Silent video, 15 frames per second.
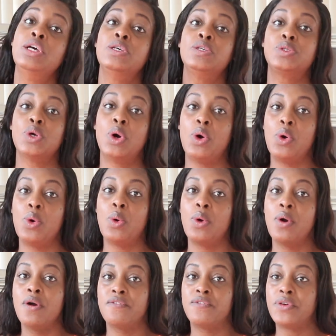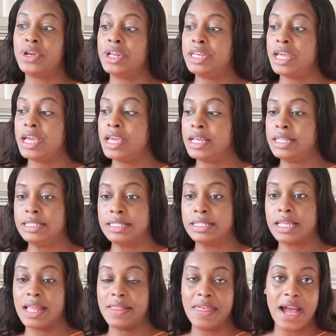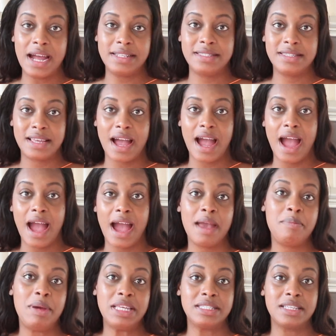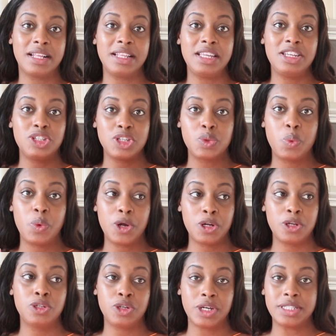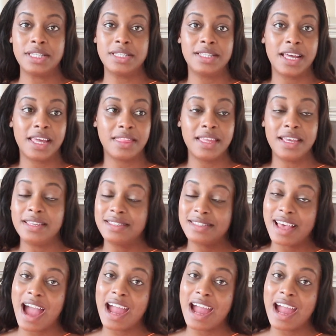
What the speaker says: So for the days that I basically just wear dresses like this,